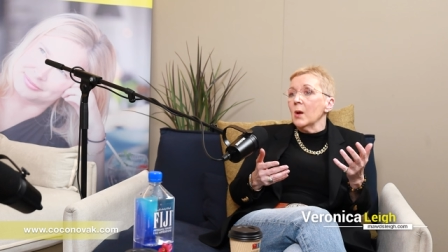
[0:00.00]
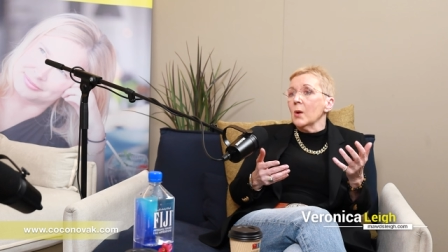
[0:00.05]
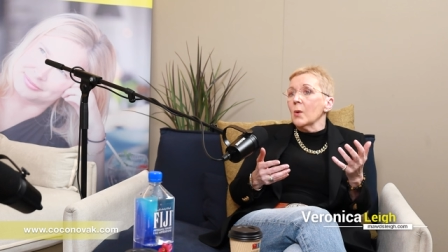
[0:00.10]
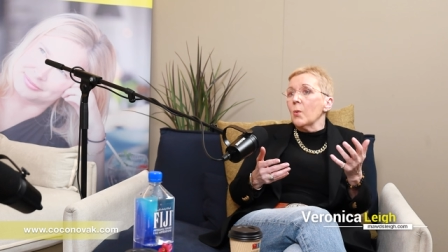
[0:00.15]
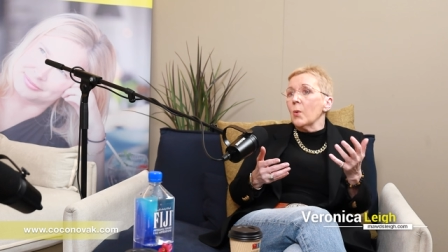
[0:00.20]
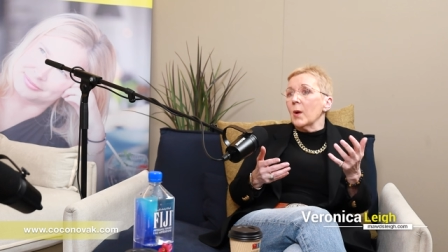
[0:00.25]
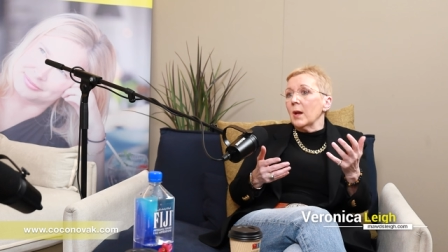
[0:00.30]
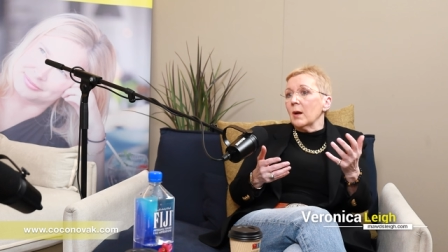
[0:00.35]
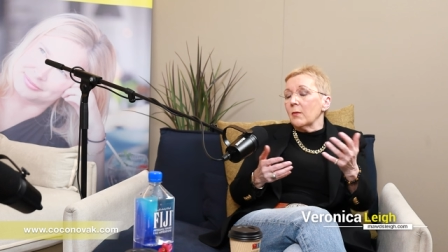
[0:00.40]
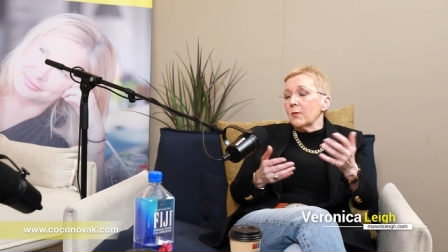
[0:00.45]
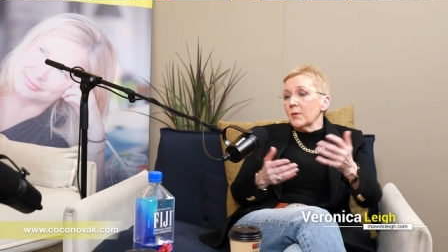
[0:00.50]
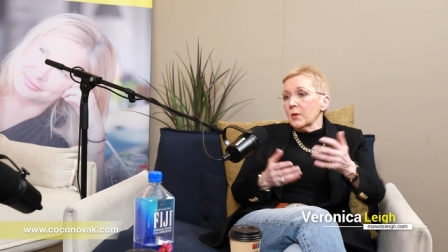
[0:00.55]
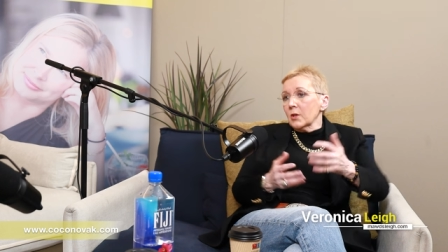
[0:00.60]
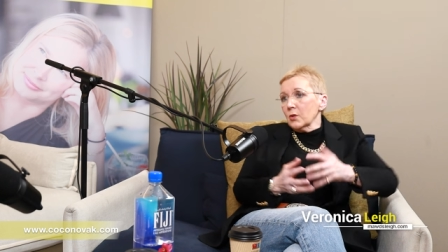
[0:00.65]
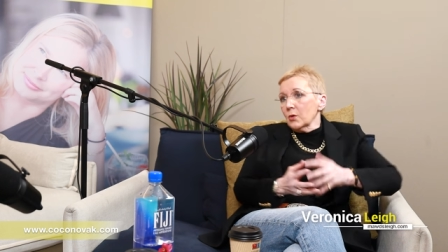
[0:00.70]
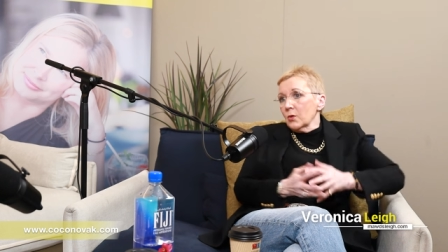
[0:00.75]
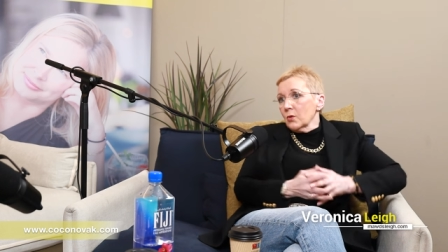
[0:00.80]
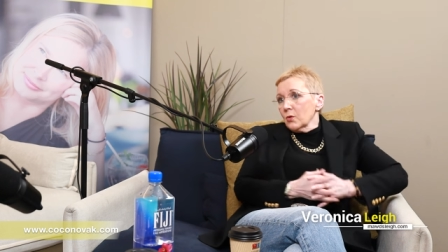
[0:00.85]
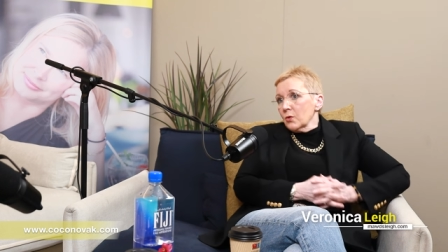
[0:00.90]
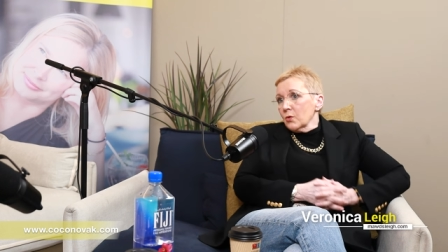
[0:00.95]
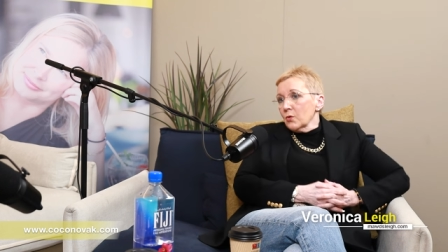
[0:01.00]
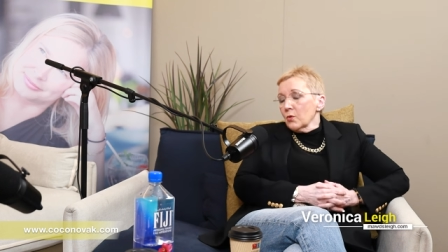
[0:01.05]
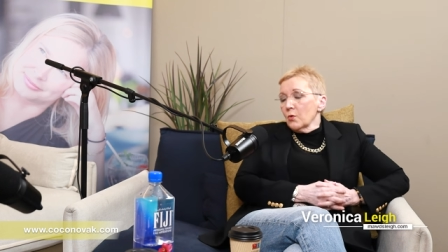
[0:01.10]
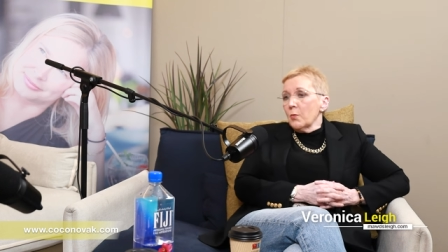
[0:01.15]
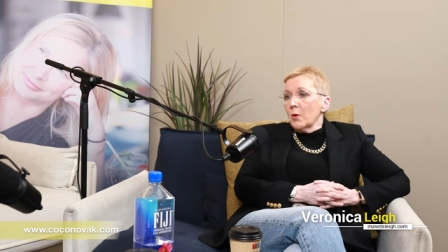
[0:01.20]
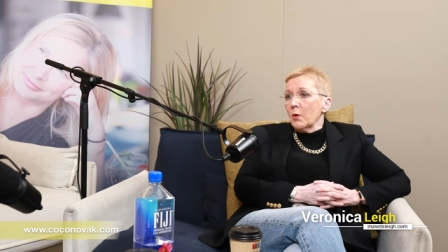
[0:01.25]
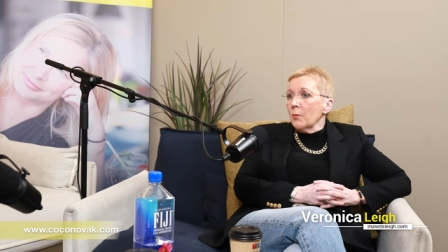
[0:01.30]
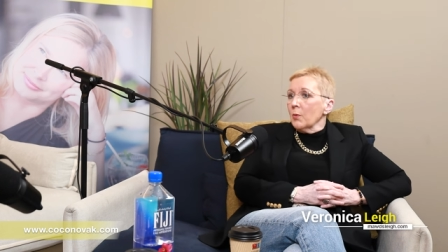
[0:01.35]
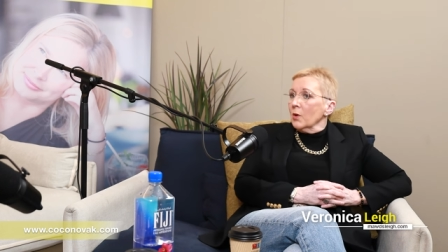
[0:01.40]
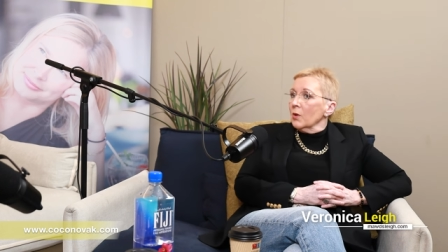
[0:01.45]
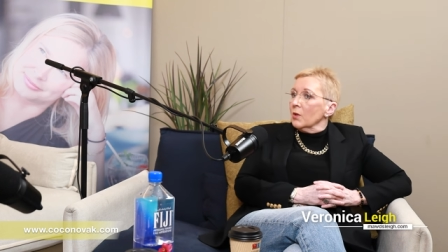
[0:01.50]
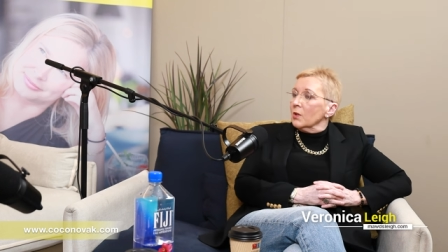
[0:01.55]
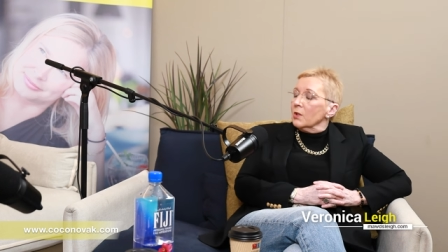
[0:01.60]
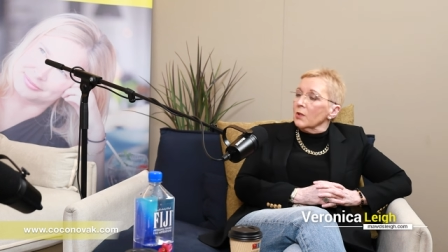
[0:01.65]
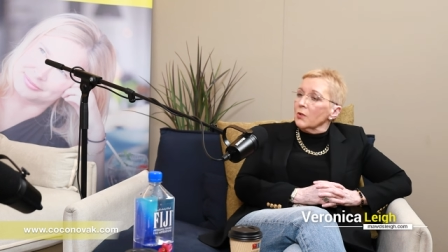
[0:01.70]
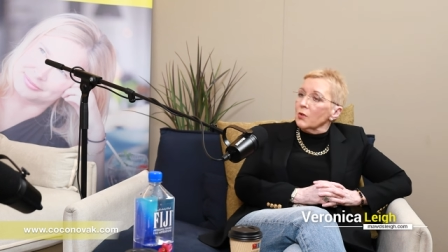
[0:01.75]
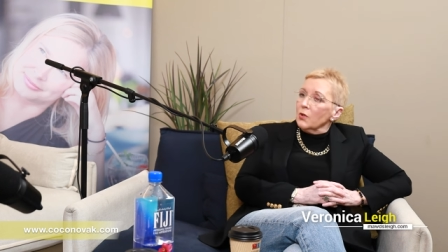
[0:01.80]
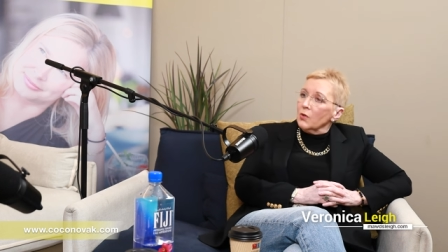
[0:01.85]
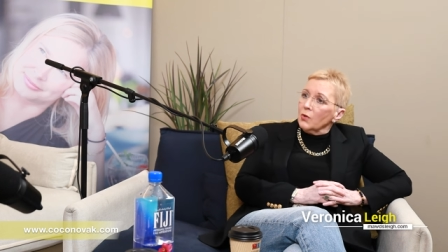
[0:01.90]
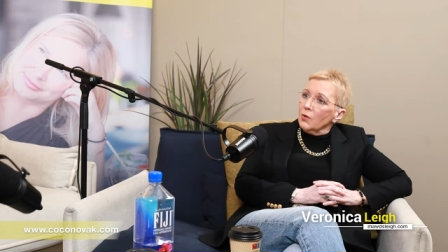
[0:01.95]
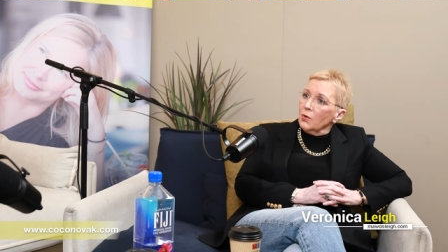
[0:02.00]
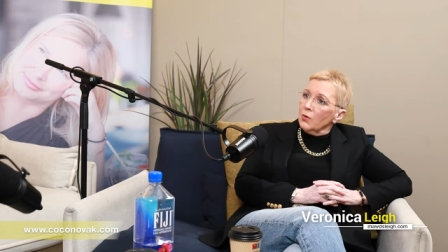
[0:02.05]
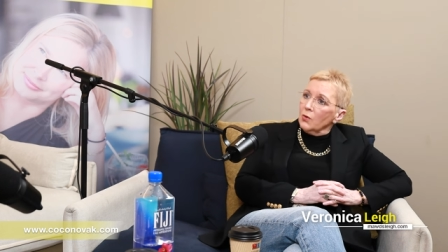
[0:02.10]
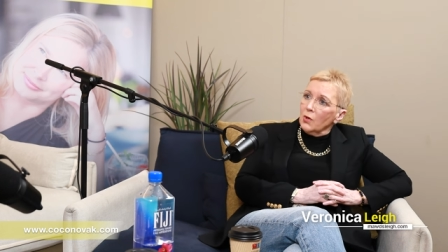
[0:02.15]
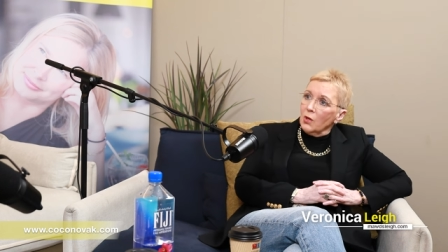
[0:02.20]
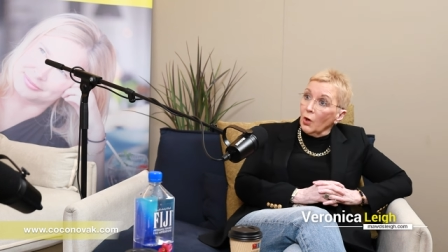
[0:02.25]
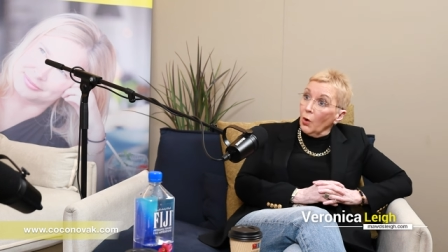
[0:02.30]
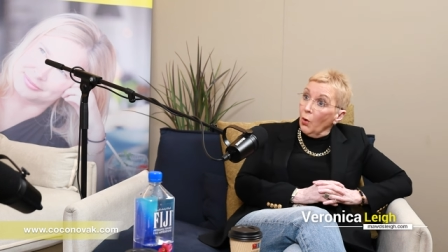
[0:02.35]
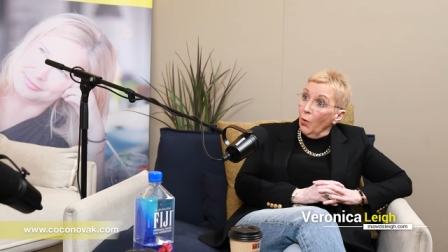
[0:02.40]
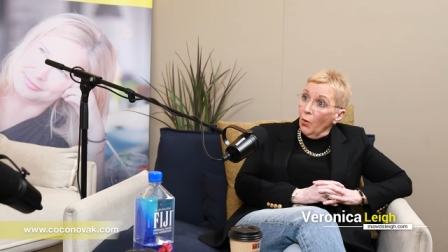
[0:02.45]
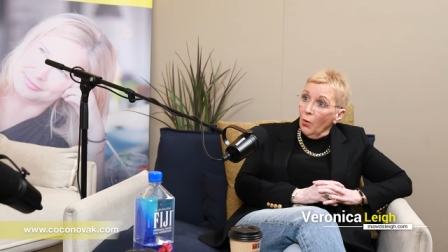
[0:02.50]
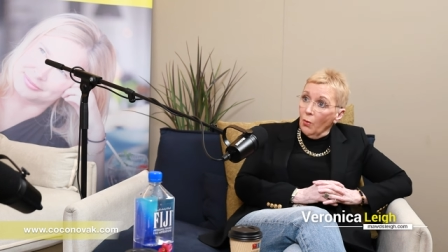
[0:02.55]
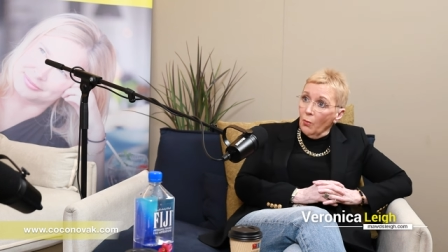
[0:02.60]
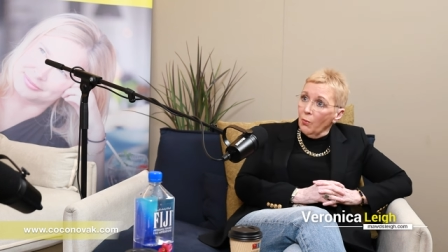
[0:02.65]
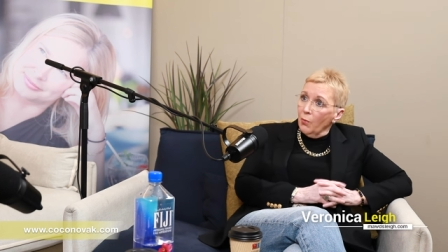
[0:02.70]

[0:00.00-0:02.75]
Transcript: when I first got sober, because I just couldn't cope.